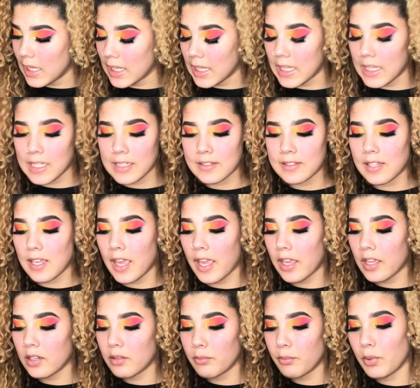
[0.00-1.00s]

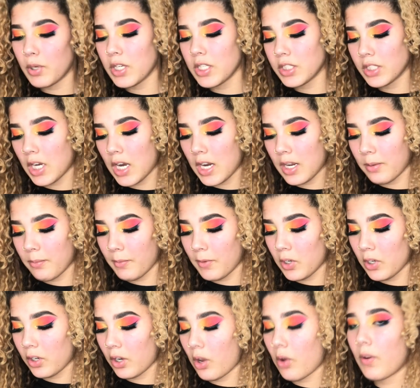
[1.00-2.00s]
E10 brush, I am
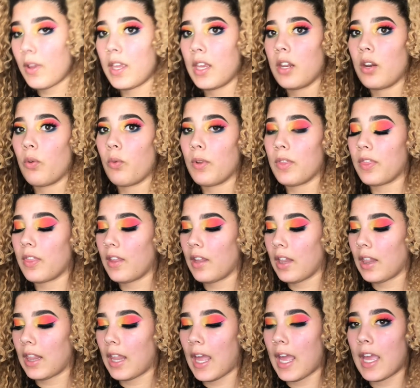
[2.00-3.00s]
going to go in with the
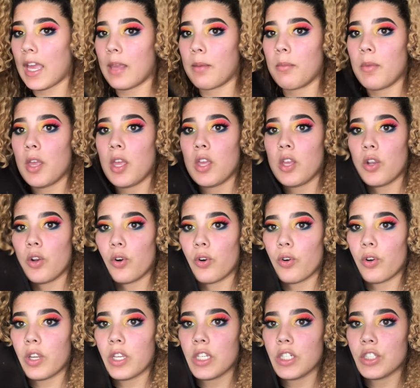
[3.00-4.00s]
lime
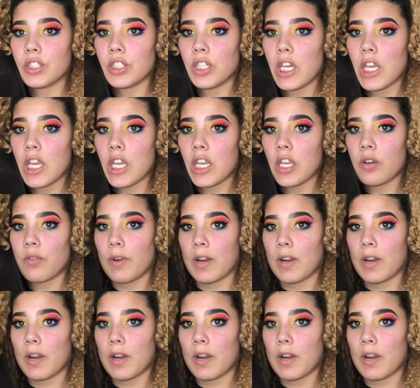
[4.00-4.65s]
green shade